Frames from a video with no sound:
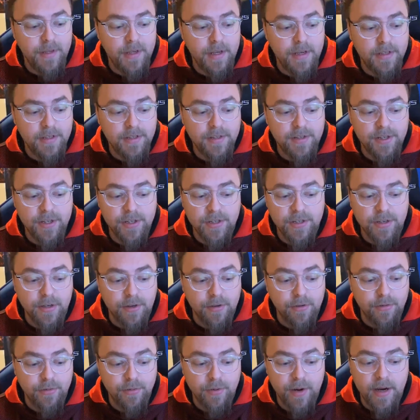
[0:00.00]
It's just a
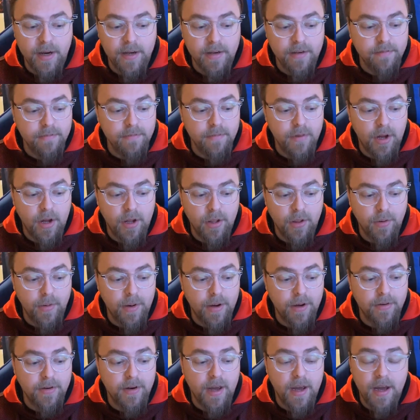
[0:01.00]
great
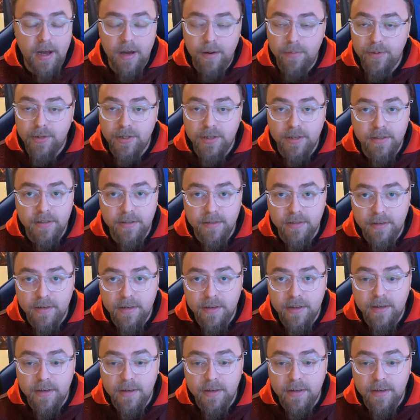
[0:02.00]
all-around option.